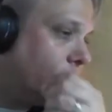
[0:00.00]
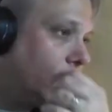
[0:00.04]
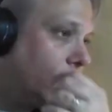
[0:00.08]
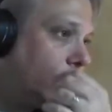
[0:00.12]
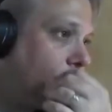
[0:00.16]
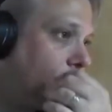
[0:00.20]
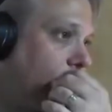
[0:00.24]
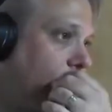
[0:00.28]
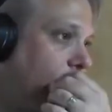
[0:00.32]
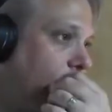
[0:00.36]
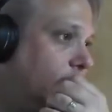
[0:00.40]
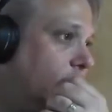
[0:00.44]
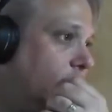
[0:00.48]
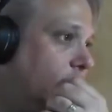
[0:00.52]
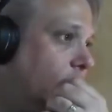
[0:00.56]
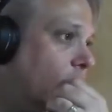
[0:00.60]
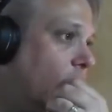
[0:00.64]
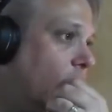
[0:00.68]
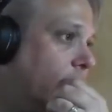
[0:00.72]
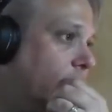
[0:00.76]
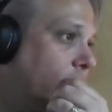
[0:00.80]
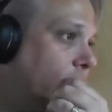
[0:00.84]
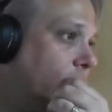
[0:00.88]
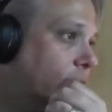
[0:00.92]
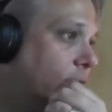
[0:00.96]
Mariette, your
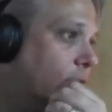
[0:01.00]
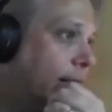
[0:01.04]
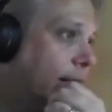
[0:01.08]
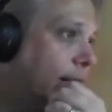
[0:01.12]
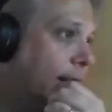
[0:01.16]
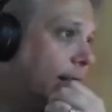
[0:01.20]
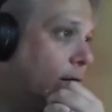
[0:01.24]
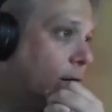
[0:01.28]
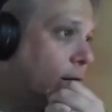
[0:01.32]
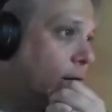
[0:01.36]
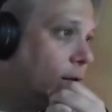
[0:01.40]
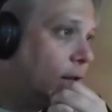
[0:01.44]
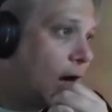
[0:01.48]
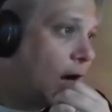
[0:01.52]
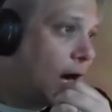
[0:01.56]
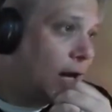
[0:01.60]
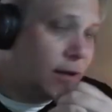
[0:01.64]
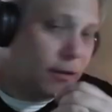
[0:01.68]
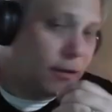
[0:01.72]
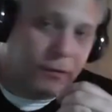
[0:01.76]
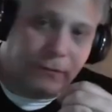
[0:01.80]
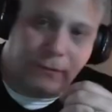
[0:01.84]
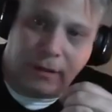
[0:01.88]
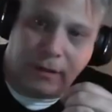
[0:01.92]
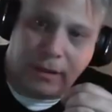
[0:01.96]
audio is cutting out a lot.
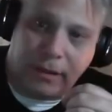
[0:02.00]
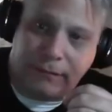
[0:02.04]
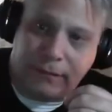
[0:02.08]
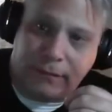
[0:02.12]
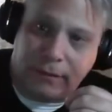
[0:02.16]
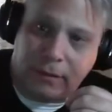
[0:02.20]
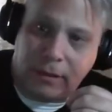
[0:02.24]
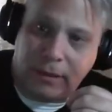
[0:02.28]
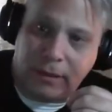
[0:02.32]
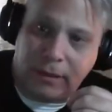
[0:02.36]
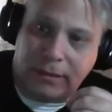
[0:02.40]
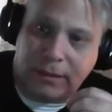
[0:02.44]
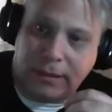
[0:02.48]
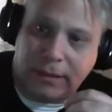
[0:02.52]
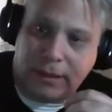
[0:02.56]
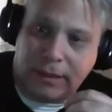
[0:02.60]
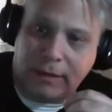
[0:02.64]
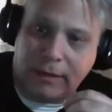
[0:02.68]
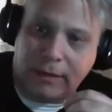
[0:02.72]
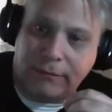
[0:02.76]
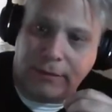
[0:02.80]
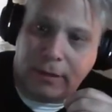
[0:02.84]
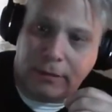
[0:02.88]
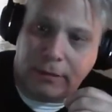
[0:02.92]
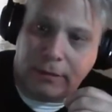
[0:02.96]
It's very difficult. It's like
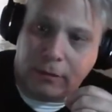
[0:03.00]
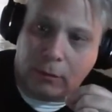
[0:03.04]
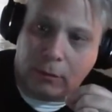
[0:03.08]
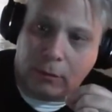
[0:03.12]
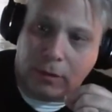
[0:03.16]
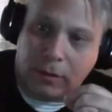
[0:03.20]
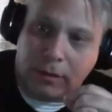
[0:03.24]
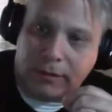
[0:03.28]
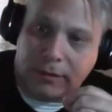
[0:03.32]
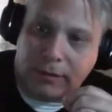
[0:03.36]
every other word